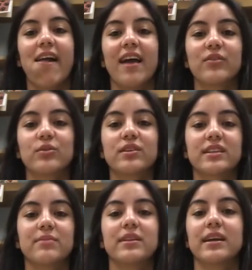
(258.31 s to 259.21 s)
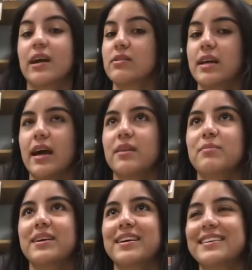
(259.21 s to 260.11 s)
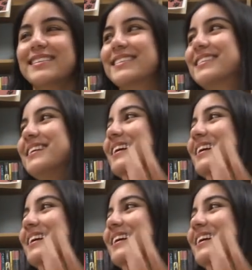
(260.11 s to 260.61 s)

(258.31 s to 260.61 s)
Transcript: everyone looked at me like I was Ed because